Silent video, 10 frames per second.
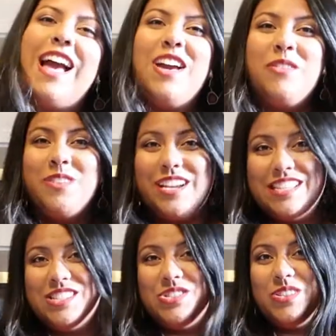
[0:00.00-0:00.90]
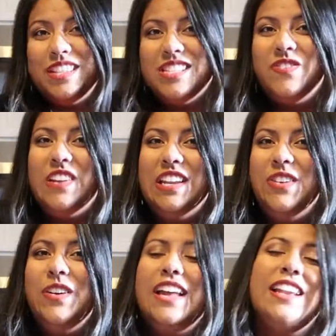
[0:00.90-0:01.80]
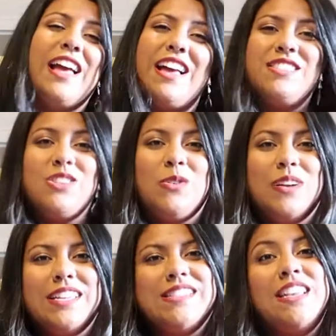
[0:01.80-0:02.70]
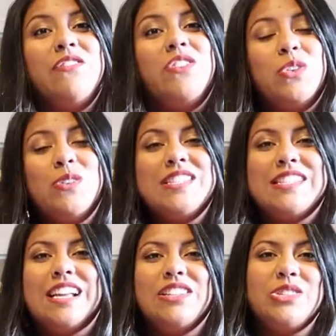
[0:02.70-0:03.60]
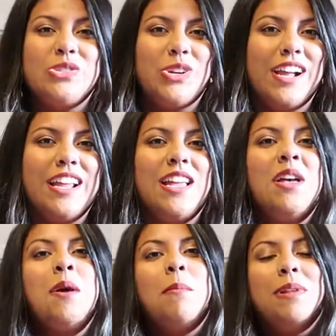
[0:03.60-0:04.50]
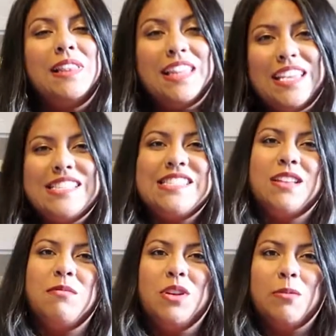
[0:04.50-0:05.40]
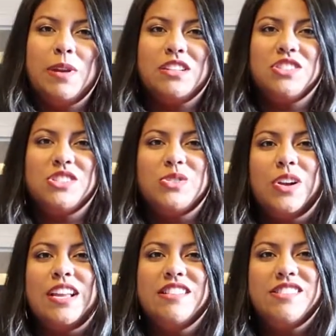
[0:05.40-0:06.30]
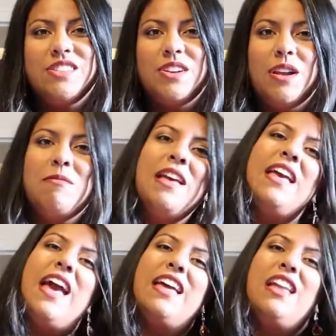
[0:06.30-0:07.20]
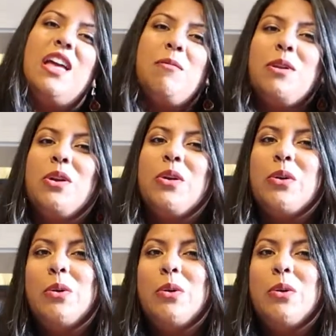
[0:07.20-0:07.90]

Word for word: I hope you guys enjoyed this video and as always, if you decide to try it, please send me your pictures to our Instagram at him and her